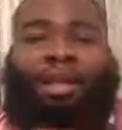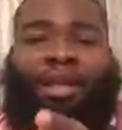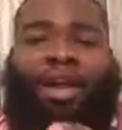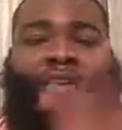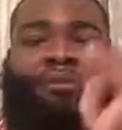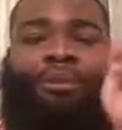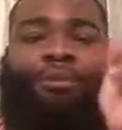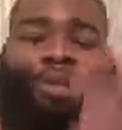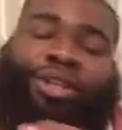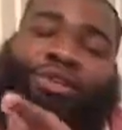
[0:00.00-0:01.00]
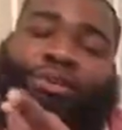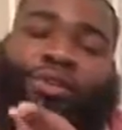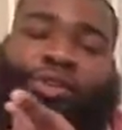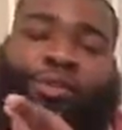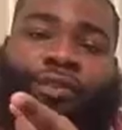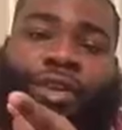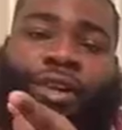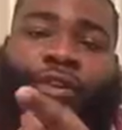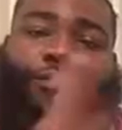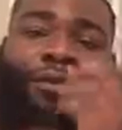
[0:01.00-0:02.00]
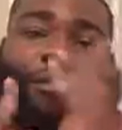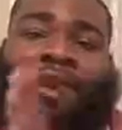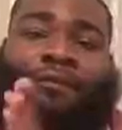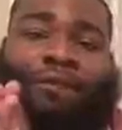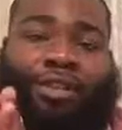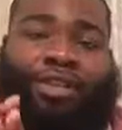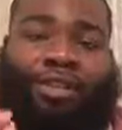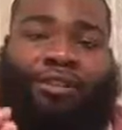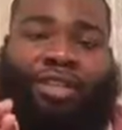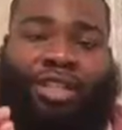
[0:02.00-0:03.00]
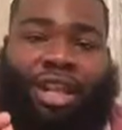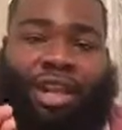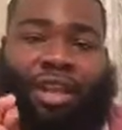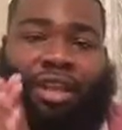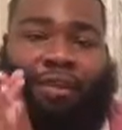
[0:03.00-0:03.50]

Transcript: looking out for a special feature video from my friend Servant J.